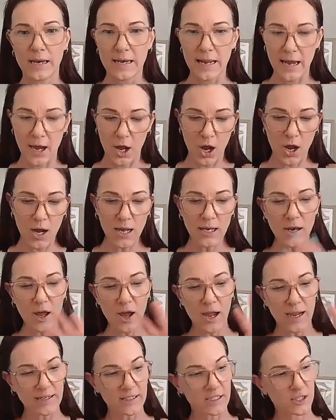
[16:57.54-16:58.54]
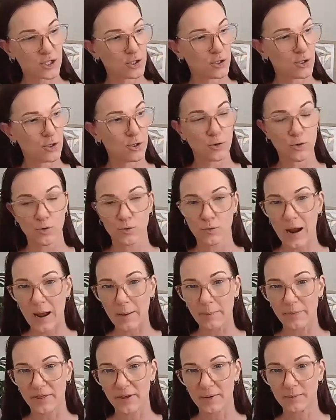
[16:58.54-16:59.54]
Now, I like to
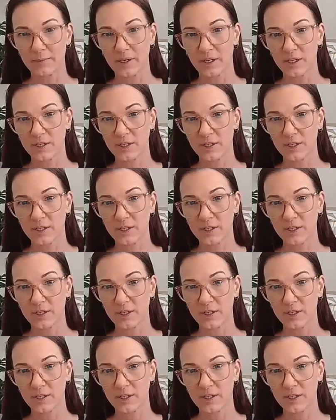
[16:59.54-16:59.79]
wrap them